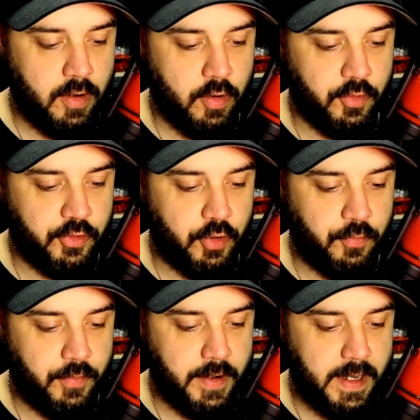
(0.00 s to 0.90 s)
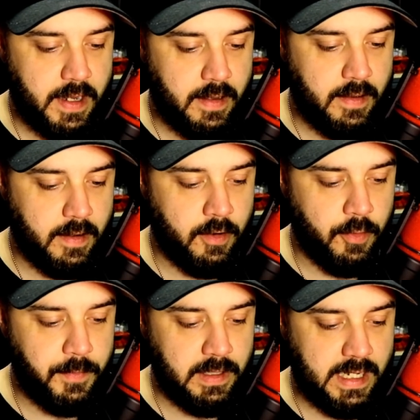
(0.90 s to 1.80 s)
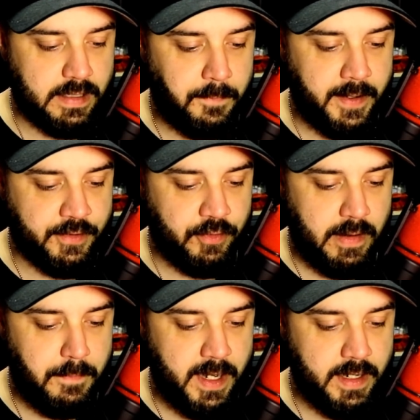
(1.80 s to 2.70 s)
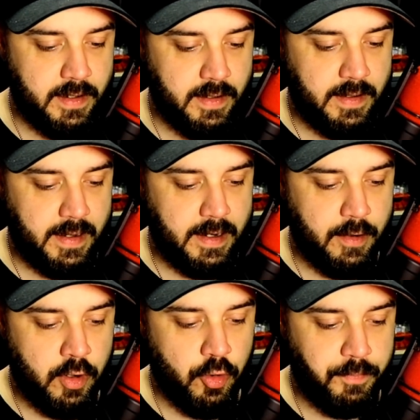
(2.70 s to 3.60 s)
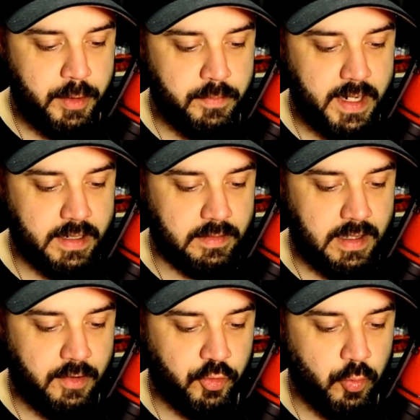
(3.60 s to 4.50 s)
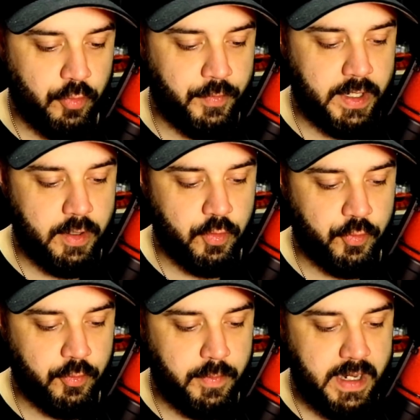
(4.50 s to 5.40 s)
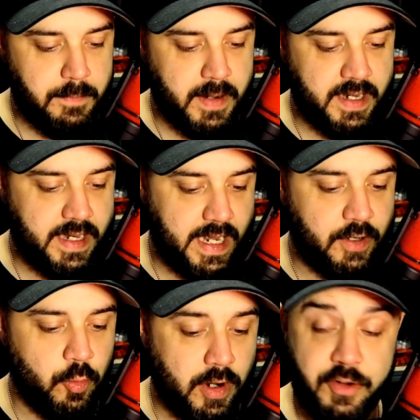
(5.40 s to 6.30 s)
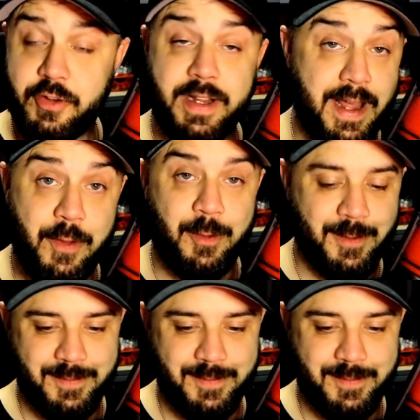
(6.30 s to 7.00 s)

are so funny. I hope you like the picture I made and I hope you make lots more videos for me and my dad to watch together.